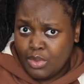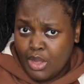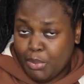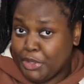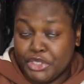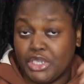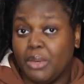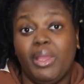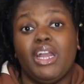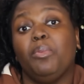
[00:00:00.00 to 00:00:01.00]
But you're just going
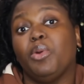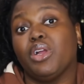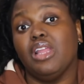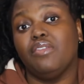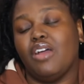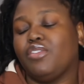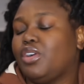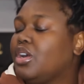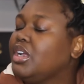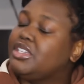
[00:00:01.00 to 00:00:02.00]
to pick up where it left off.
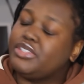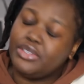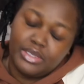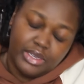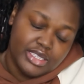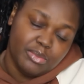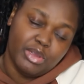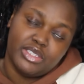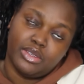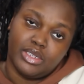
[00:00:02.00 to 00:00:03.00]
Girl, he's using you as a
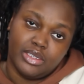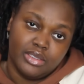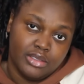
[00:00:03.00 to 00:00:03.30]
placeholder.